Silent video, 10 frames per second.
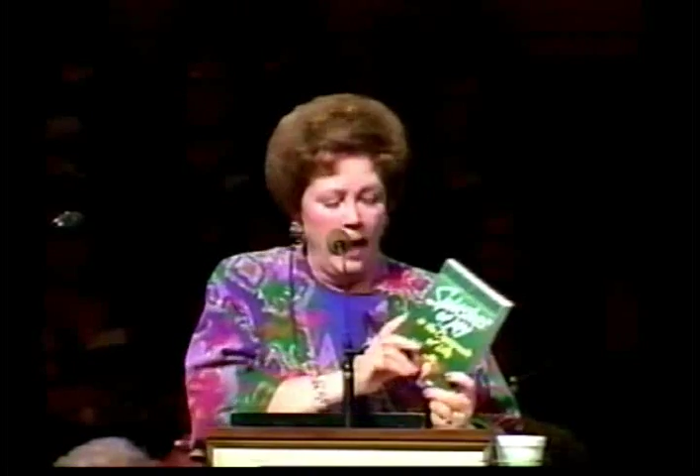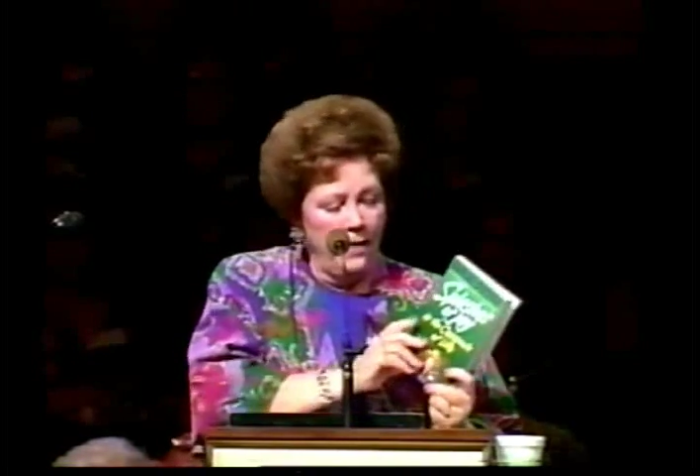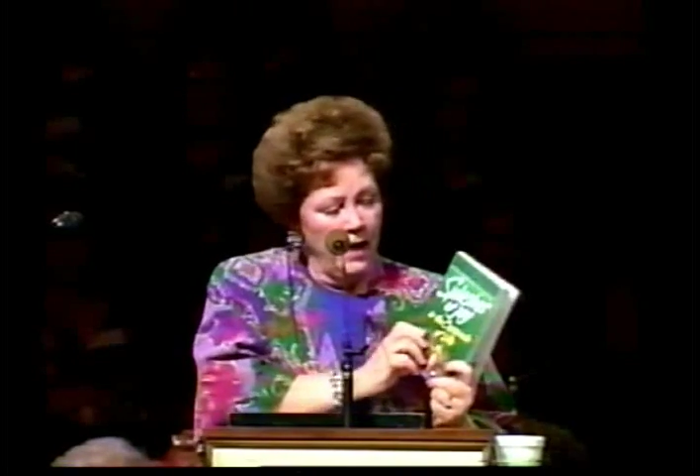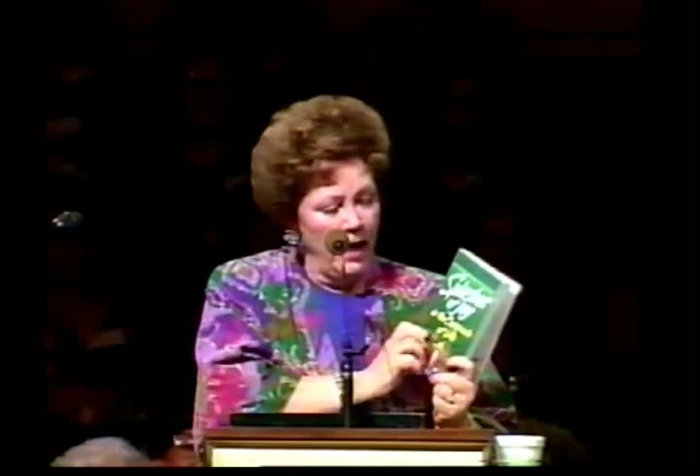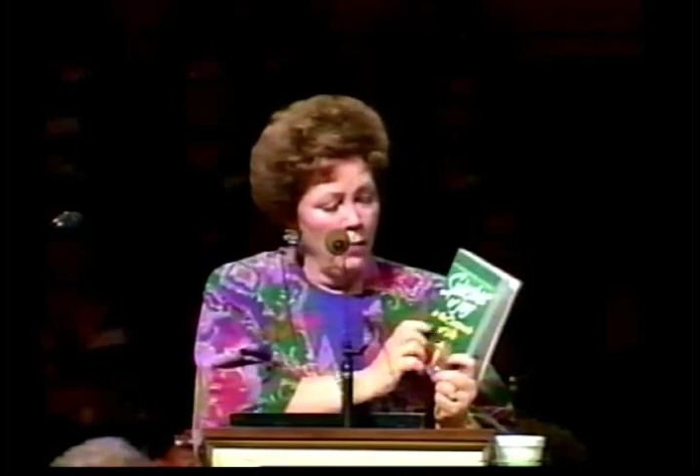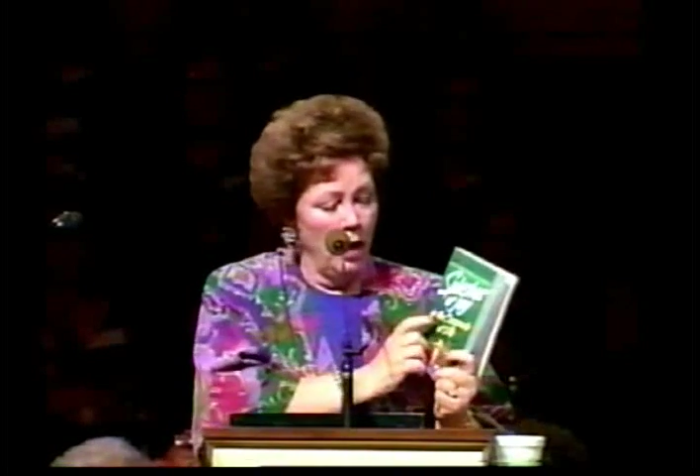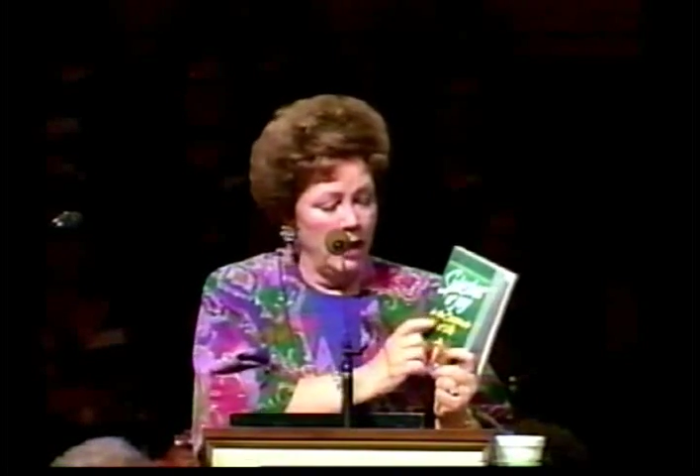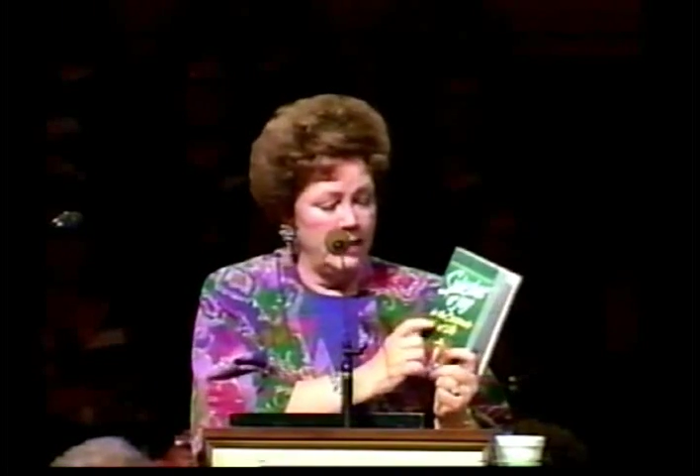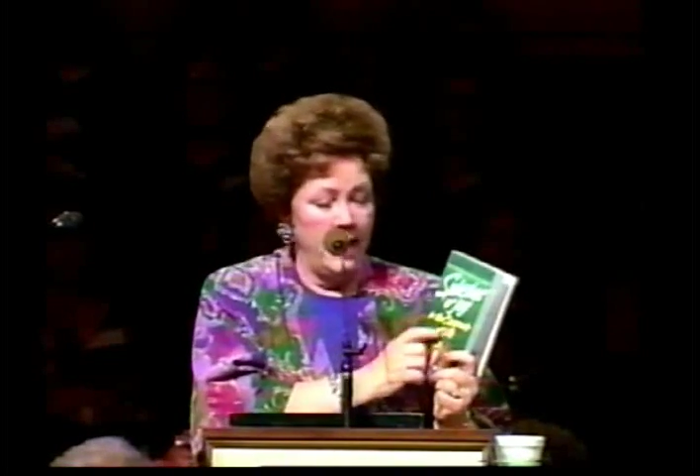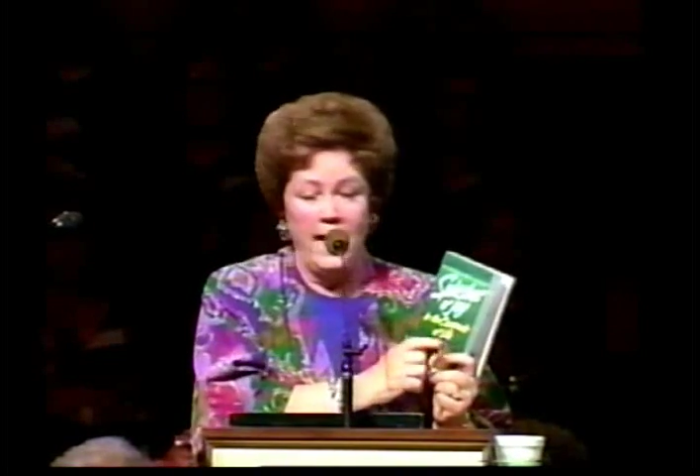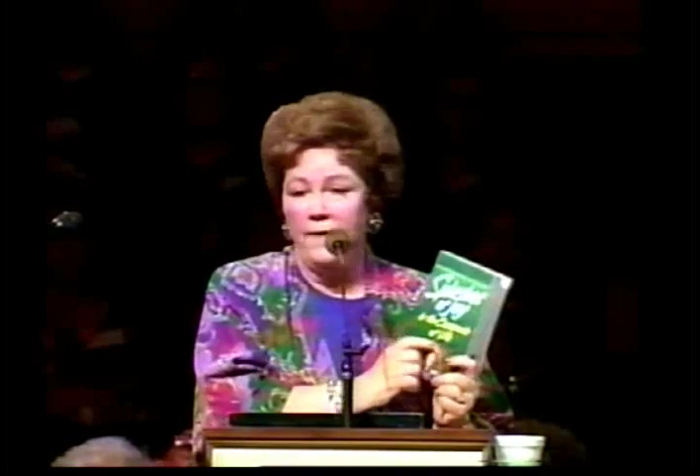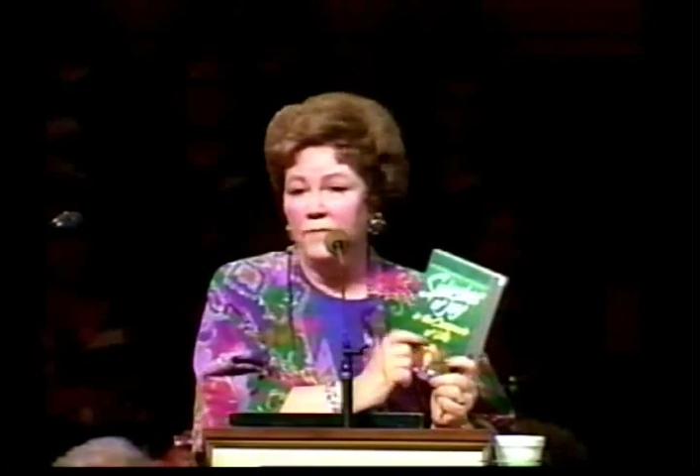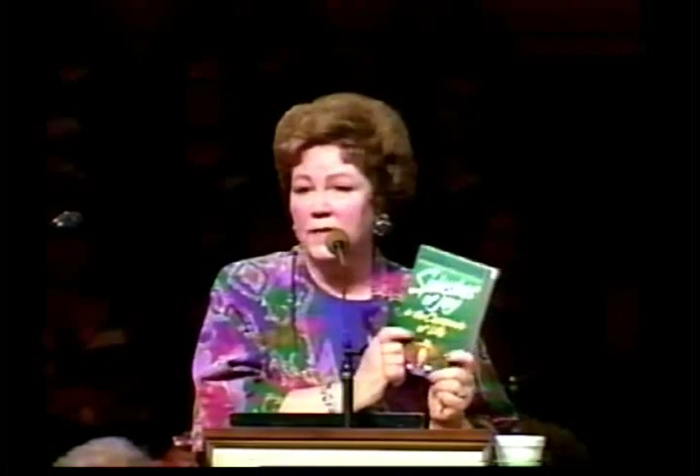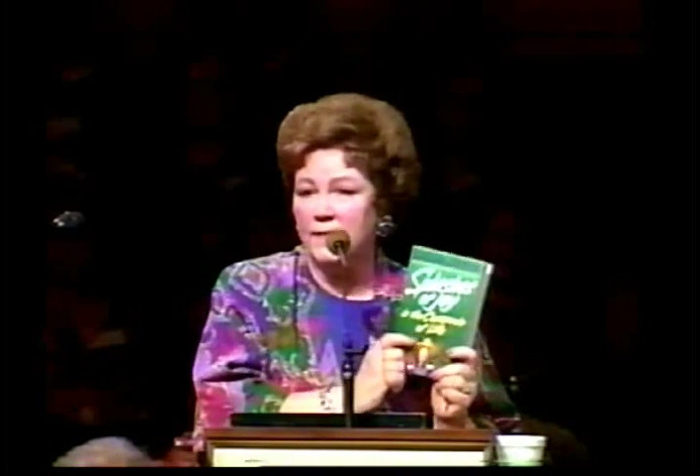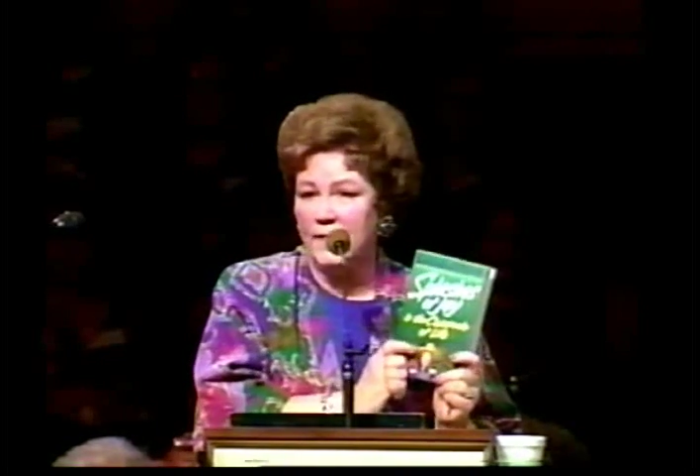And then I wanted to
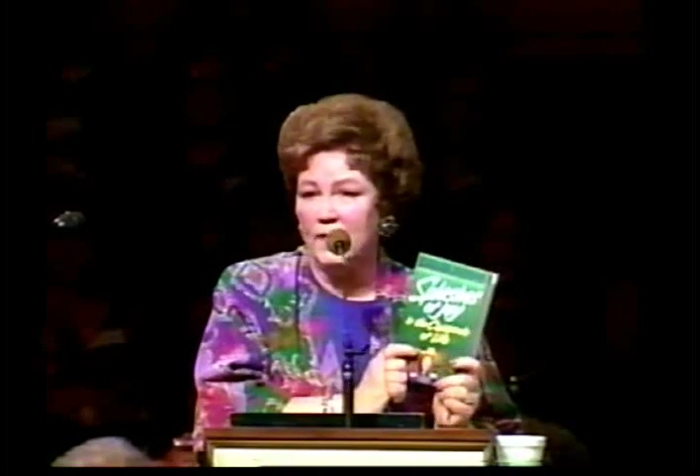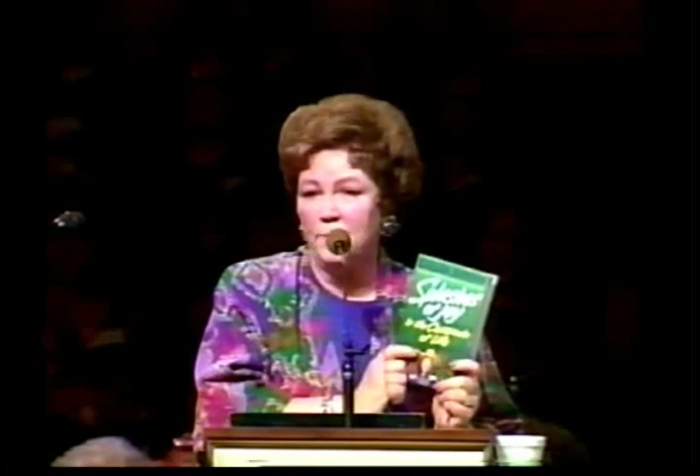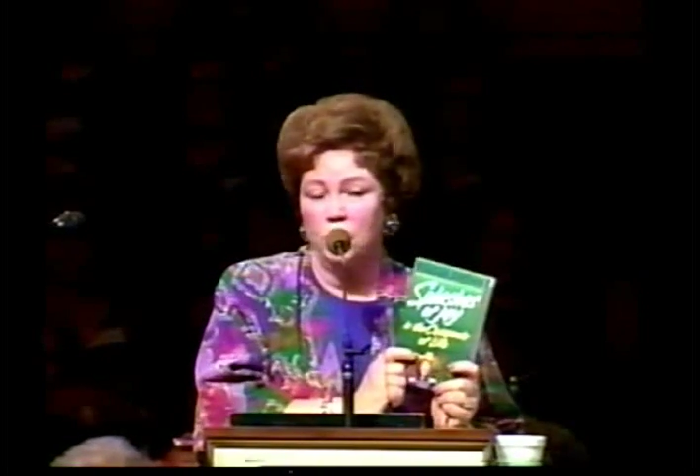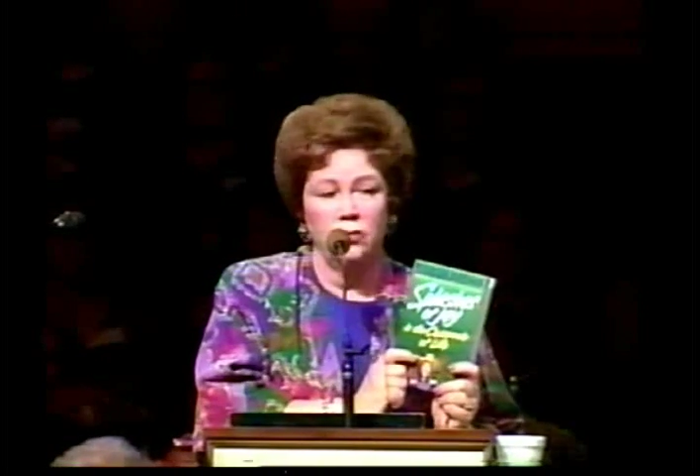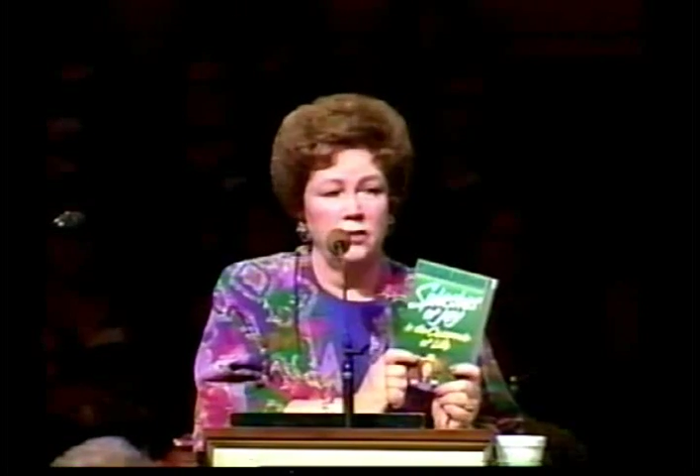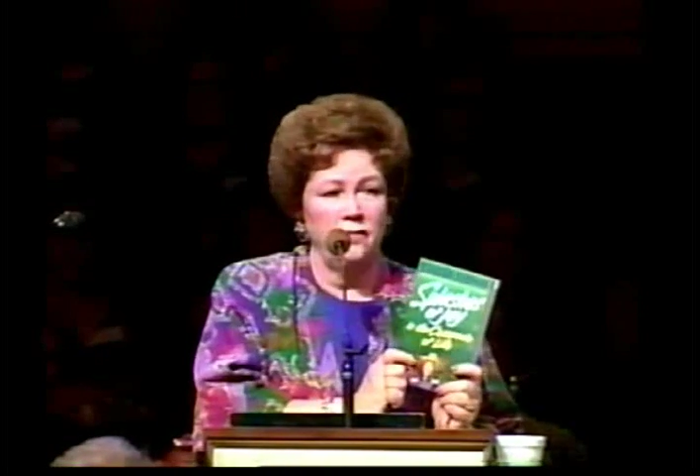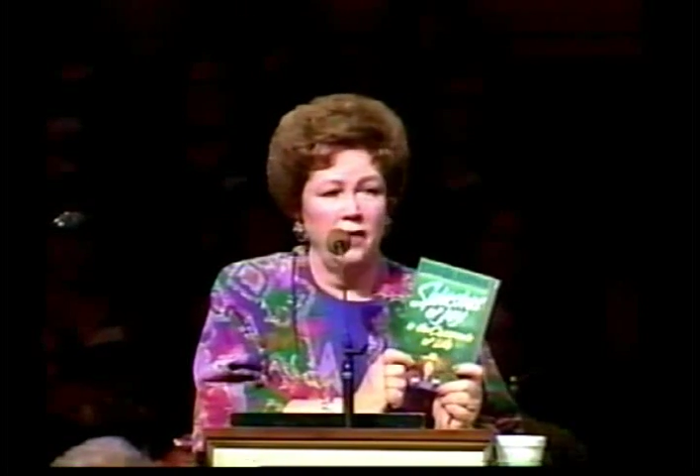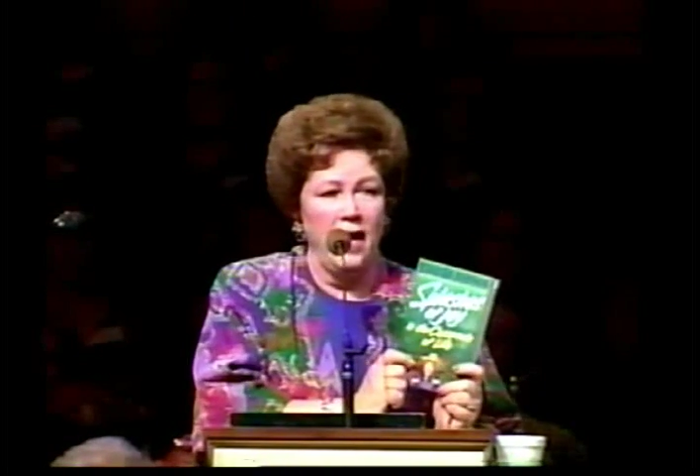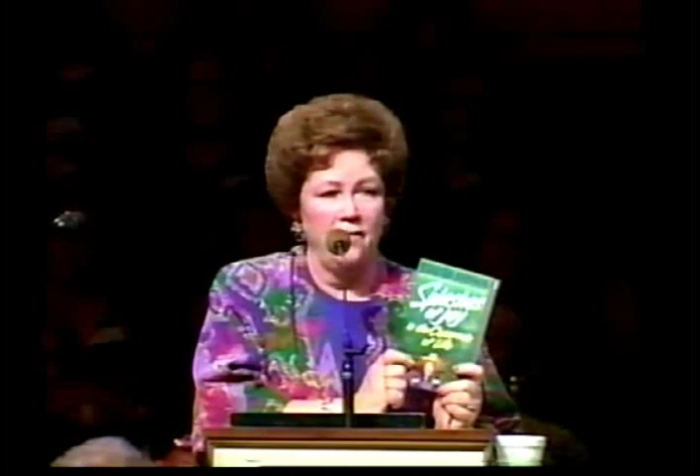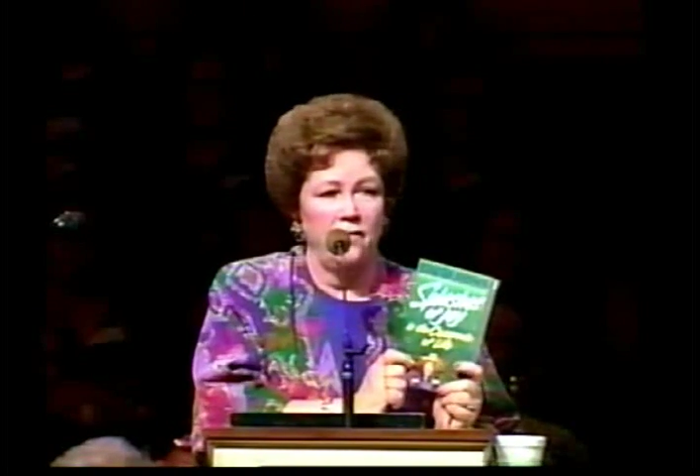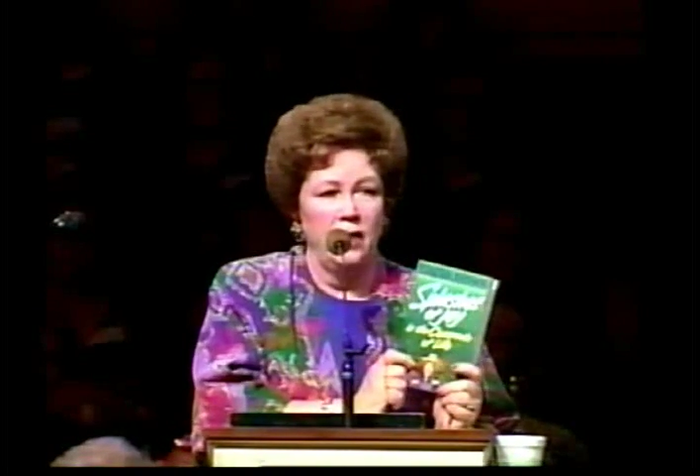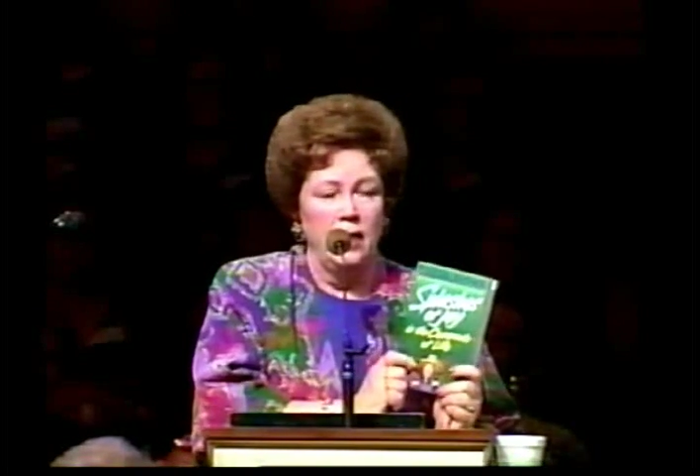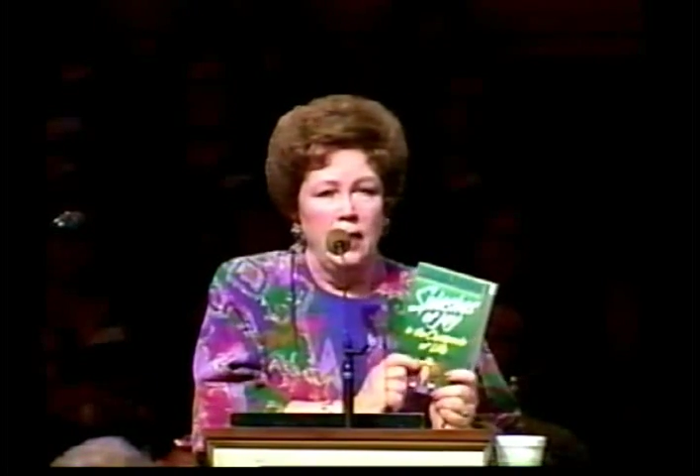have In the Cesspools of Life.